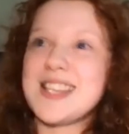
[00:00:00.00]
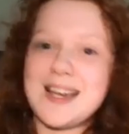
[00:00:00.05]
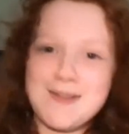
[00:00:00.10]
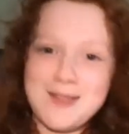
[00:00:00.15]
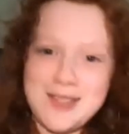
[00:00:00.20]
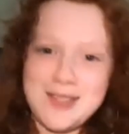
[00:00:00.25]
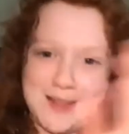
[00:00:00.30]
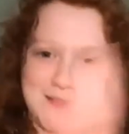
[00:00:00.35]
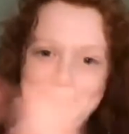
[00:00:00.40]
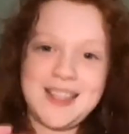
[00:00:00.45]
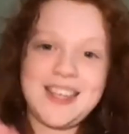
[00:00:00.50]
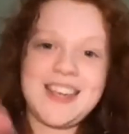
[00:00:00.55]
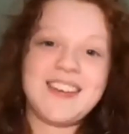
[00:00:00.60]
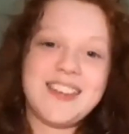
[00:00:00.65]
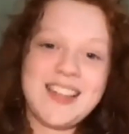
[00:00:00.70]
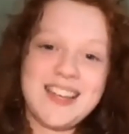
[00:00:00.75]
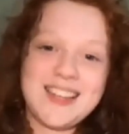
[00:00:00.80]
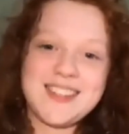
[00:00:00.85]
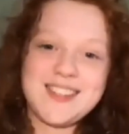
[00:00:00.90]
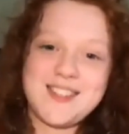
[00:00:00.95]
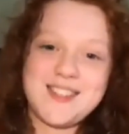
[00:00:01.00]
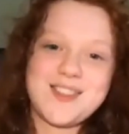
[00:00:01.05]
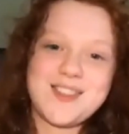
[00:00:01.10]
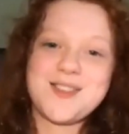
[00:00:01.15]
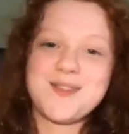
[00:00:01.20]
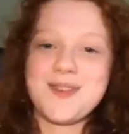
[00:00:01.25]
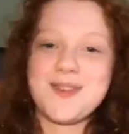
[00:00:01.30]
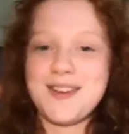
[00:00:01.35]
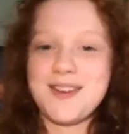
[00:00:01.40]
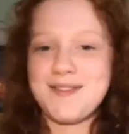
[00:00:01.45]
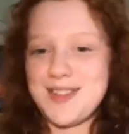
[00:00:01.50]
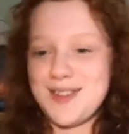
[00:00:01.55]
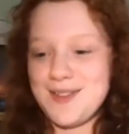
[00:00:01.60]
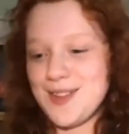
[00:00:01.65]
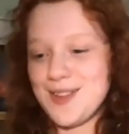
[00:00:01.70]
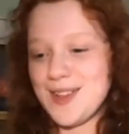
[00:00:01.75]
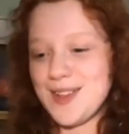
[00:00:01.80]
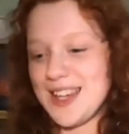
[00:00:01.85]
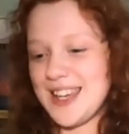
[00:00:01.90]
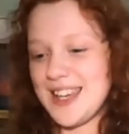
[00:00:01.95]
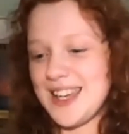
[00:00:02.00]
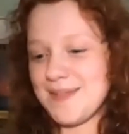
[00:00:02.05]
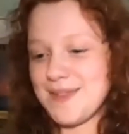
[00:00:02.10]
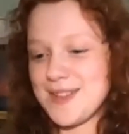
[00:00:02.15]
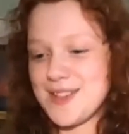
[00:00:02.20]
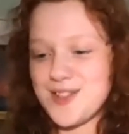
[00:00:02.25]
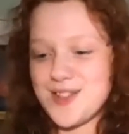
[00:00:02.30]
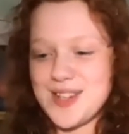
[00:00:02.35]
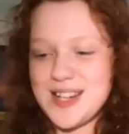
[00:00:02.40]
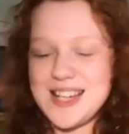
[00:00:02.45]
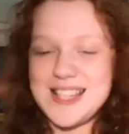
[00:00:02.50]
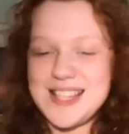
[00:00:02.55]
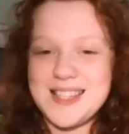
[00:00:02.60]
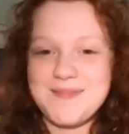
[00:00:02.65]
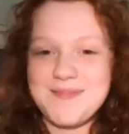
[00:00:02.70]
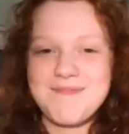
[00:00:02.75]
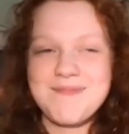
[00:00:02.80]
was able to get just the right view looking up the trees.